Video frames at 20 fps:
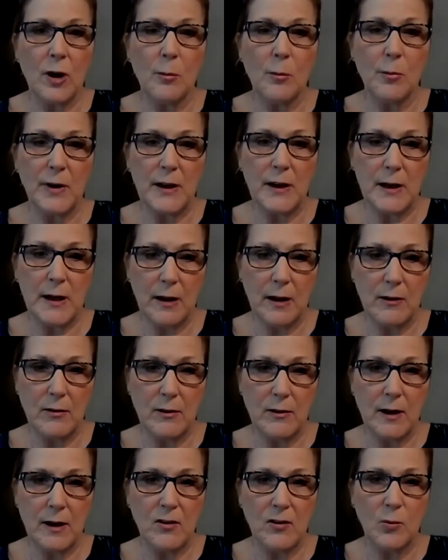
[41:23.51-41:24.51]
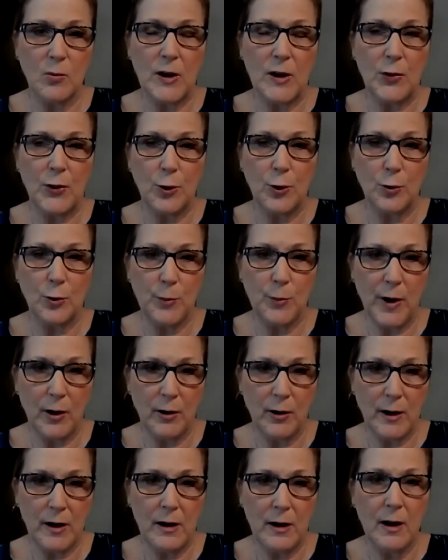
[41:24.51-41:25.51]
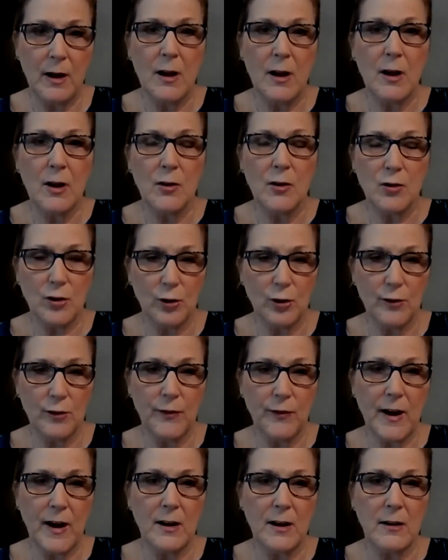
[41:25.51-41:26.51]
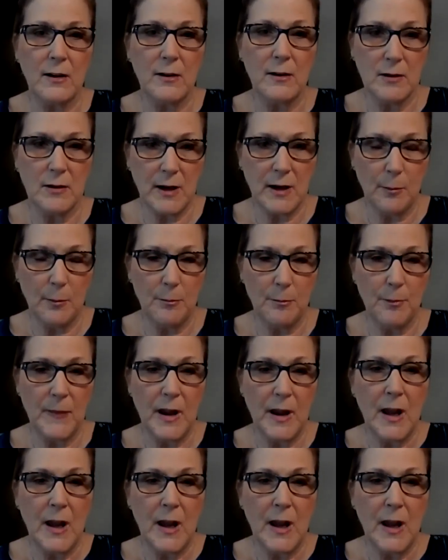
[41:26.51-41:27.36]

company. Yes, it has to be a third party okay. certified. Yep.